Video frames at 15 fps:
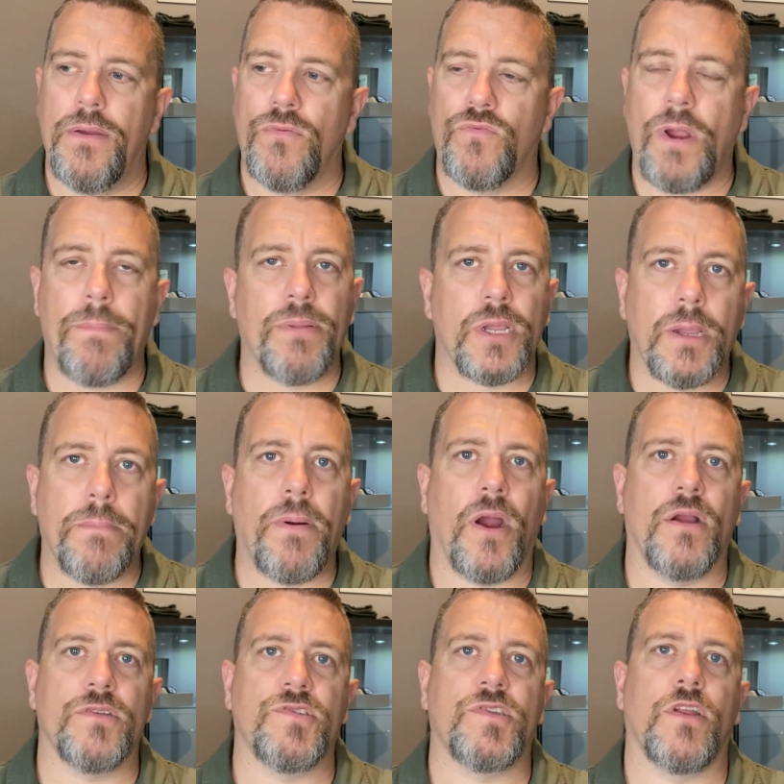replica
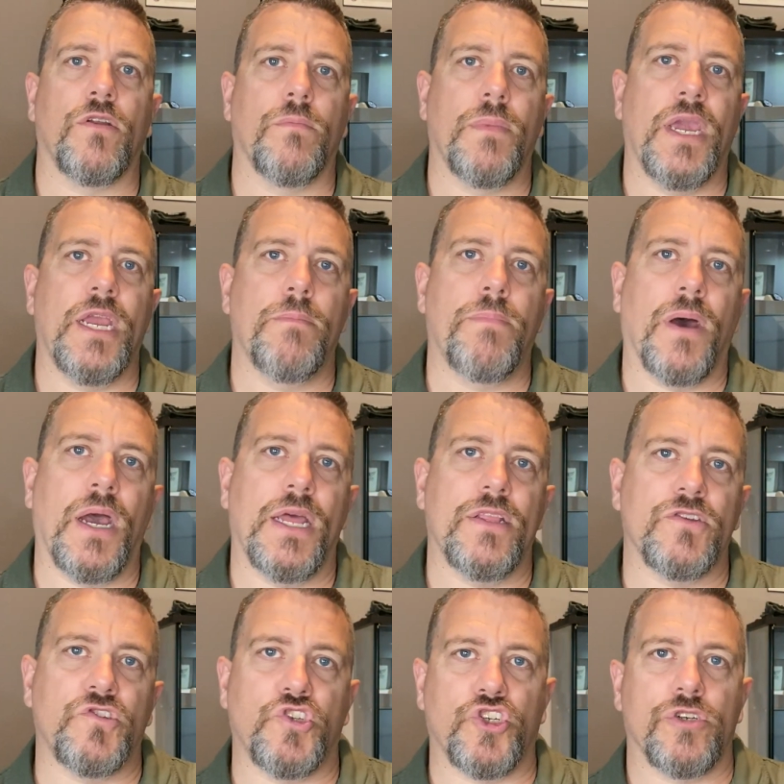parts that are made by
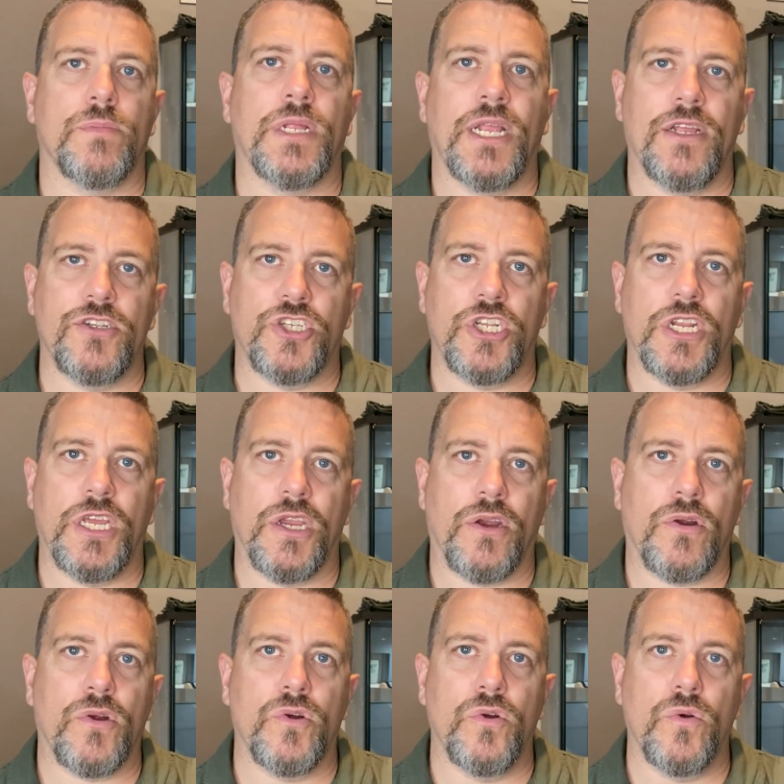this German
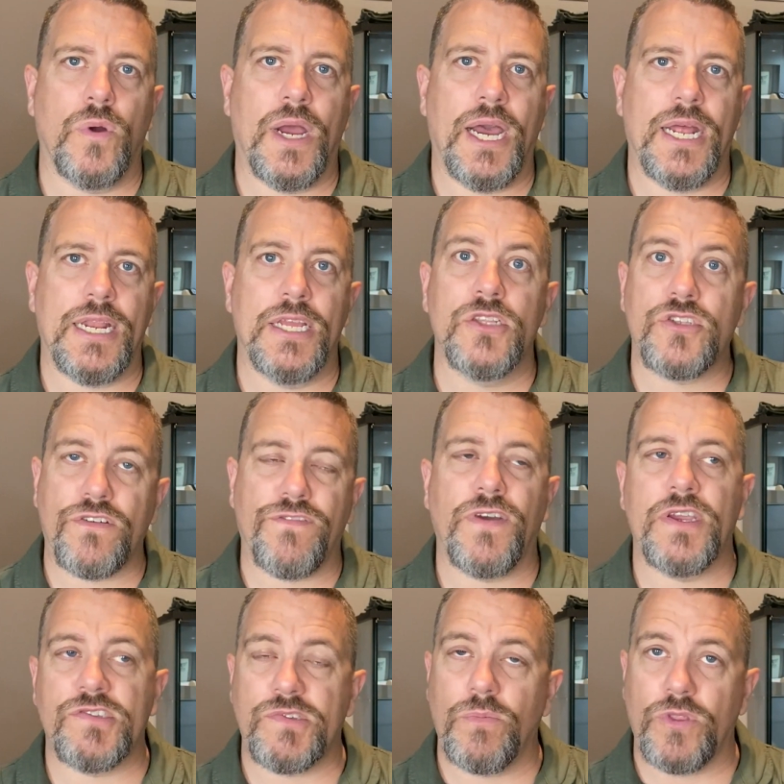engineer who had
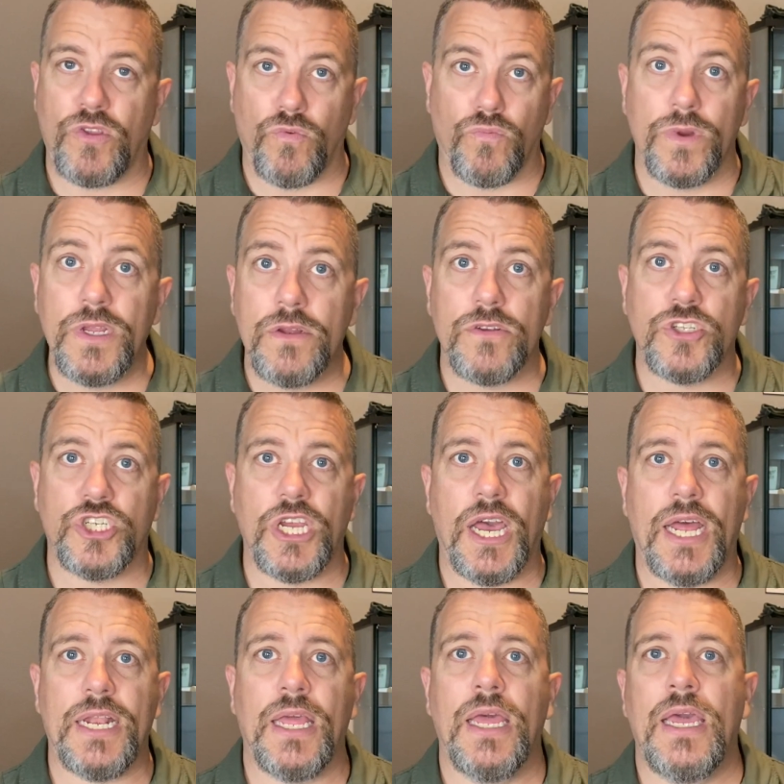interfaced them with the real
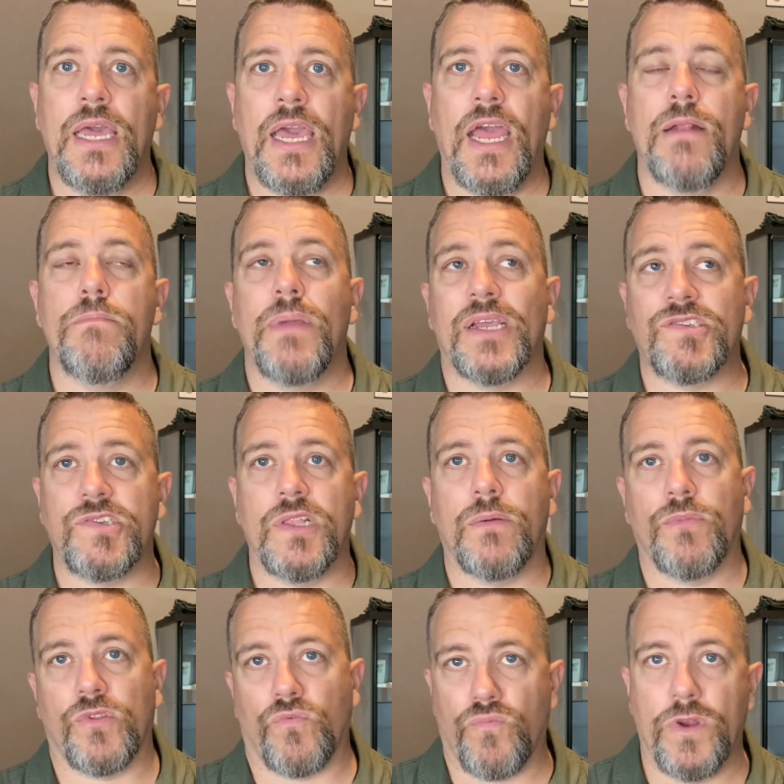jet and mixing
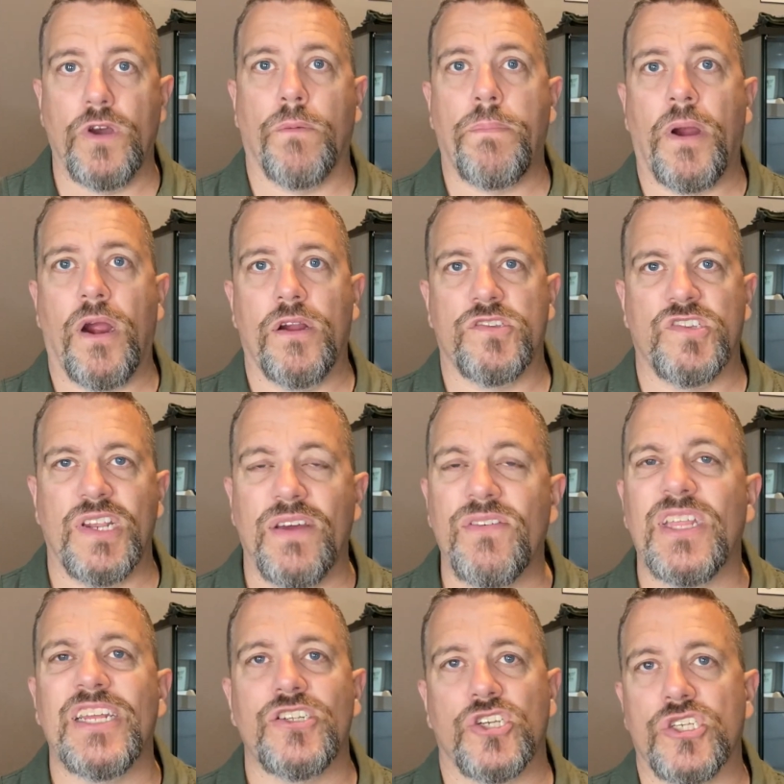them with real parts, and
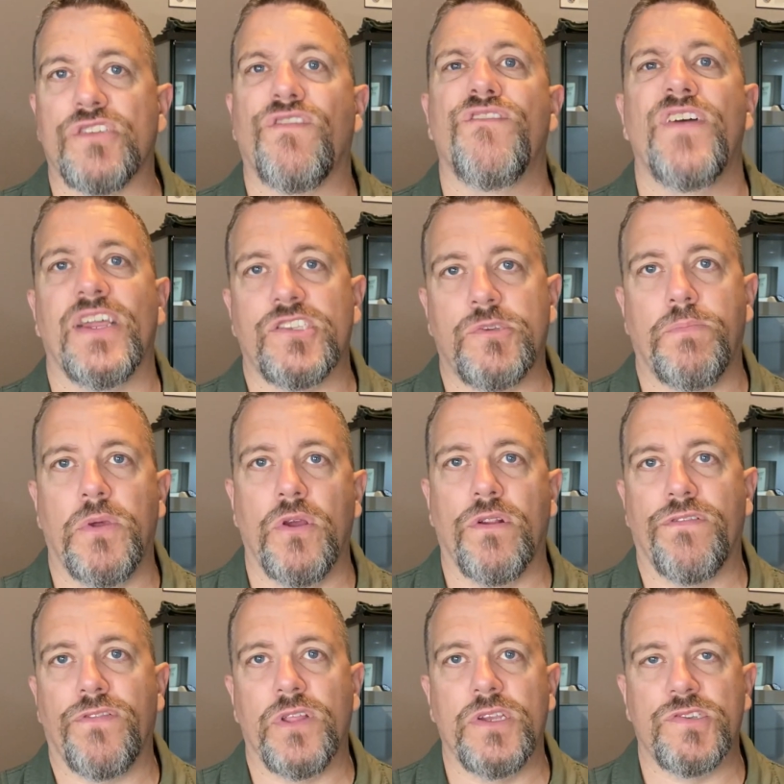everything just fits
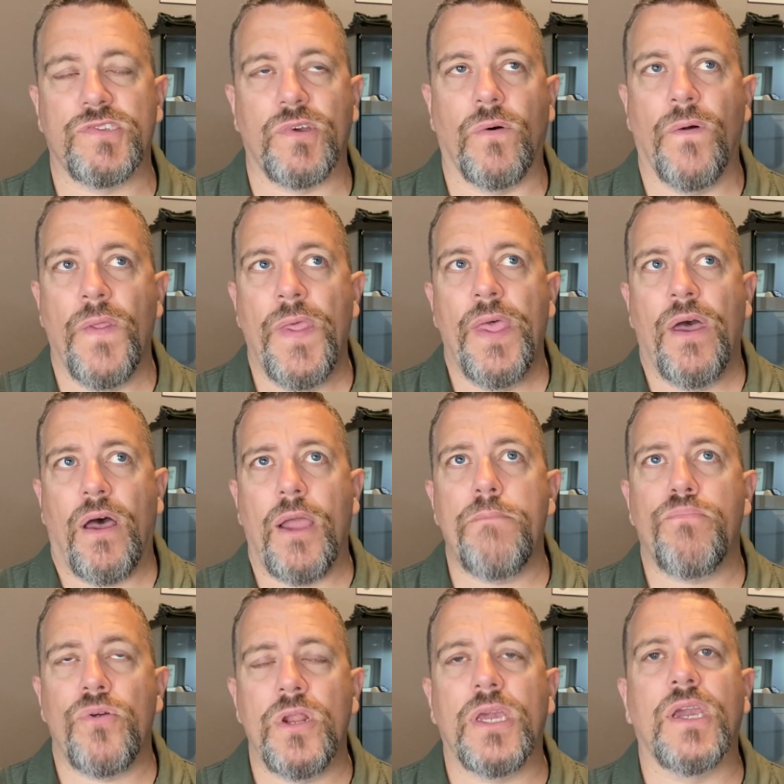beautifully. So
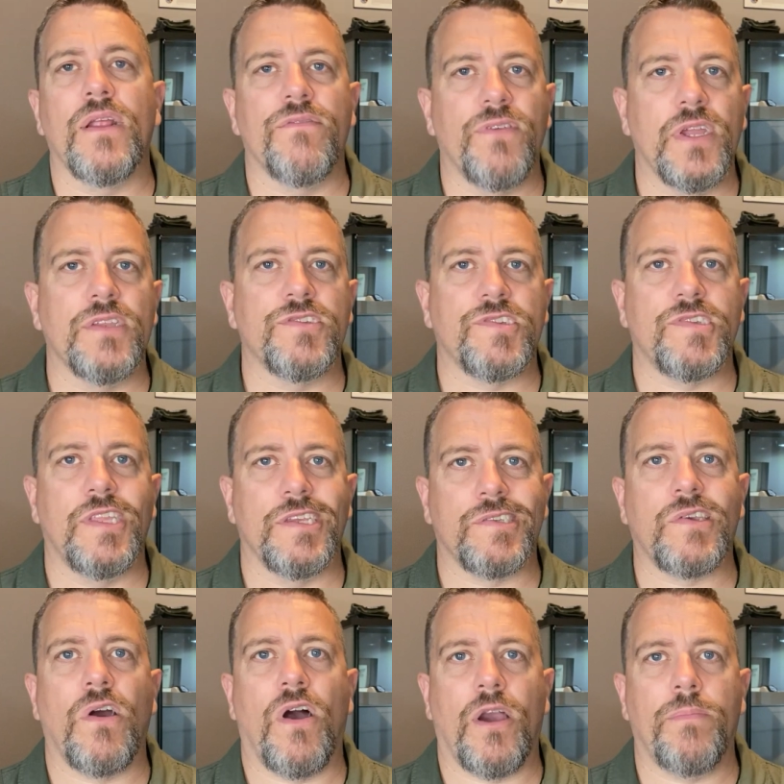I'm pretty convinced
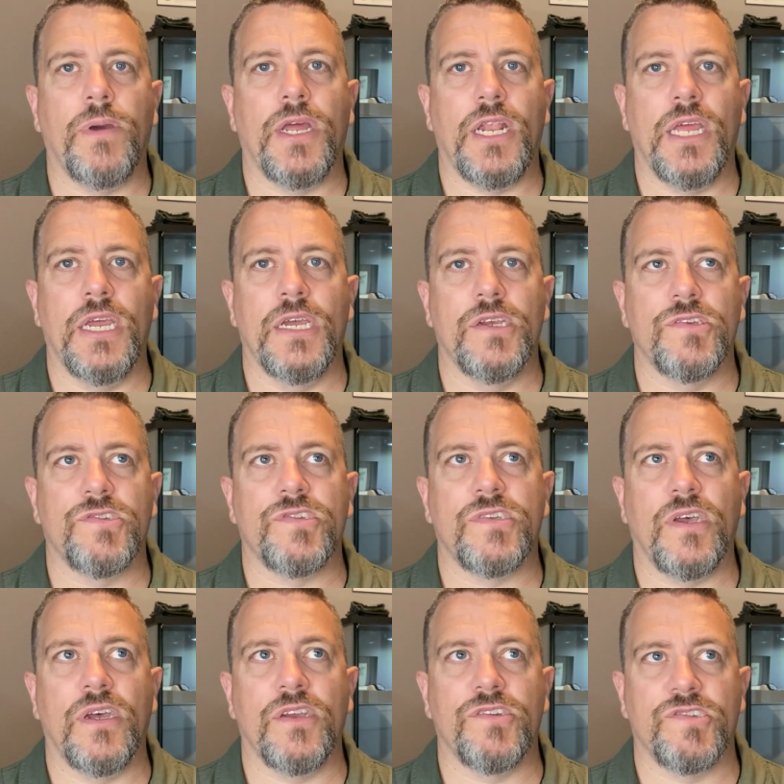this cockpit
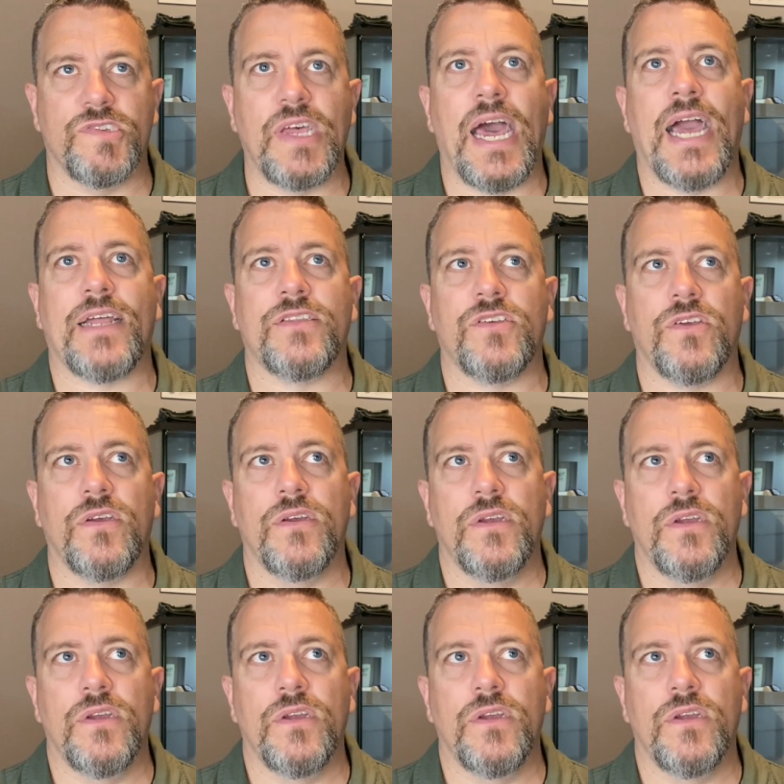is exact